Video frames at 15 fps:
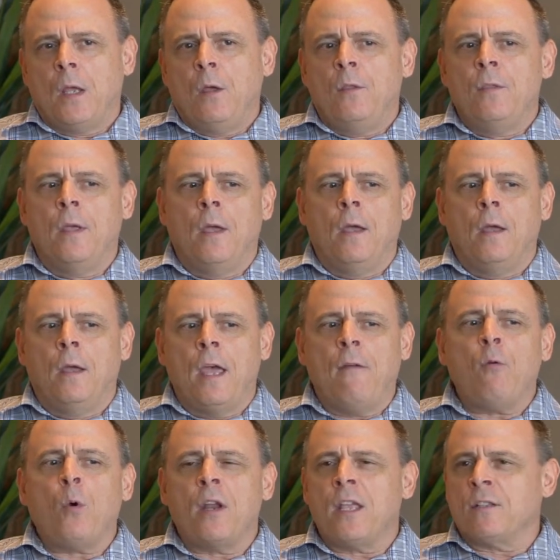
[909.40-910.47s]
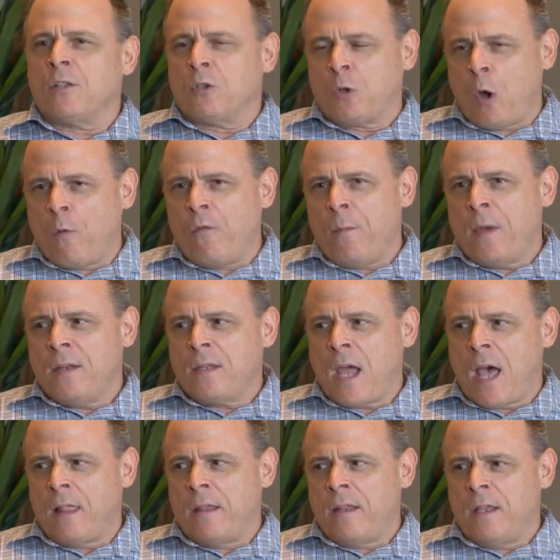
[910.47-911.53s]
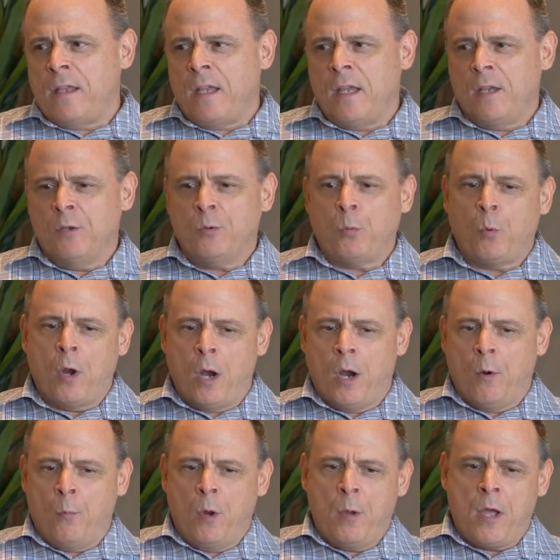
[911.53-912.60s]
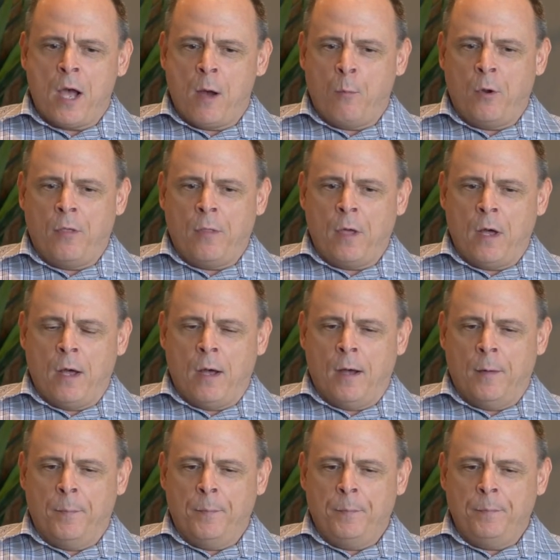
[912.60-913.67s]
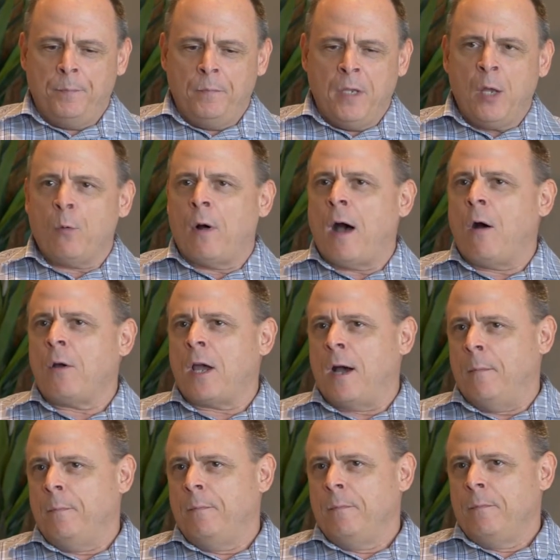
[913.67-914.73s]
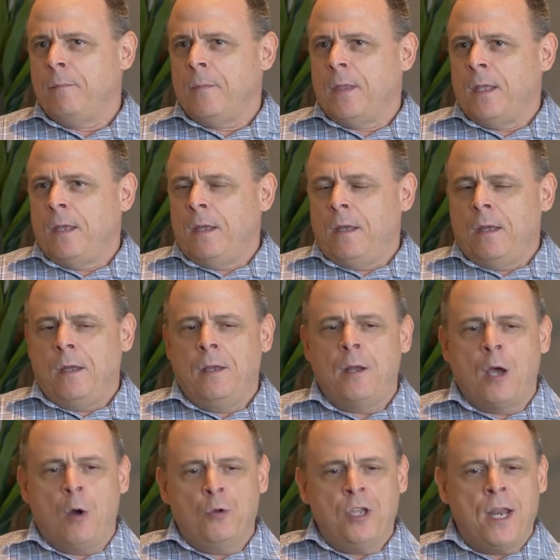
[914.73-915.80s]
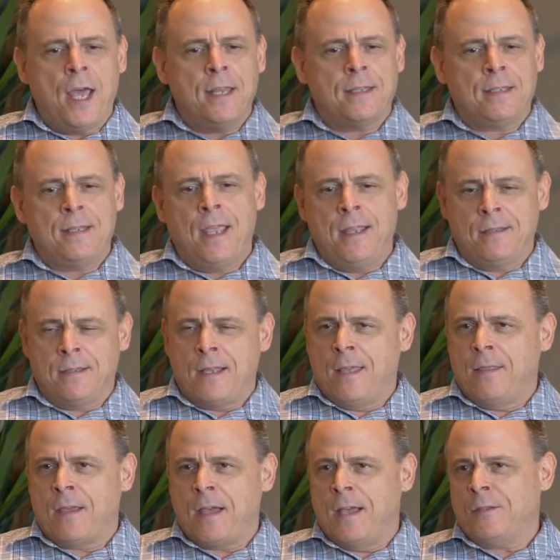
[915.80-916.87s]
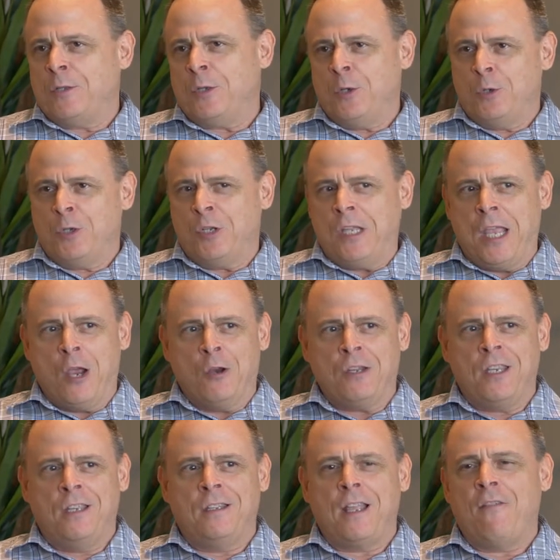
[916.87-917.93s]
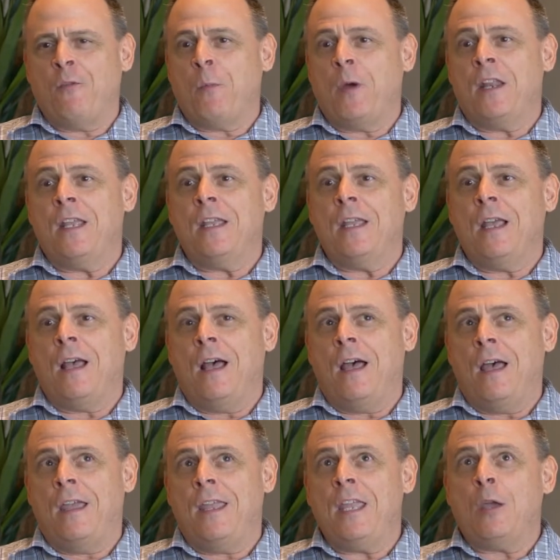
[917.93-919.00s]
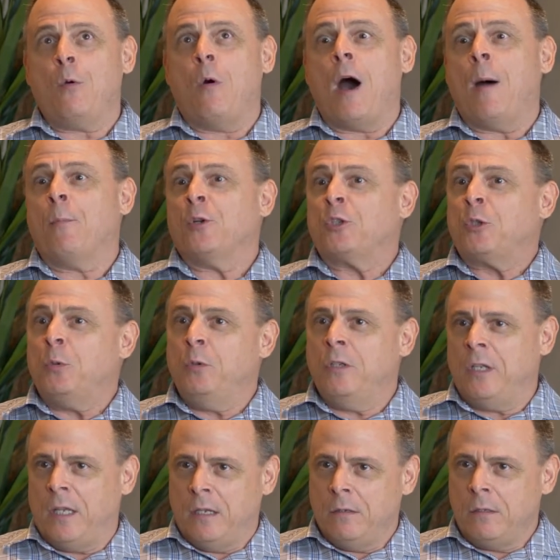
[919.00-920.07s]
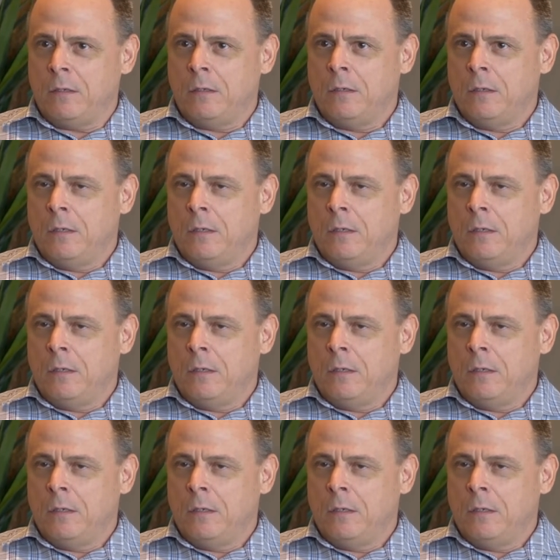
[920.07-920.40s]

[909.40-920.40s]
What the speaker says: The everyone gets a trophy mentality is where we come with equal outcome. You know, the United States and the Constitution guarantees everybody equal opportunities,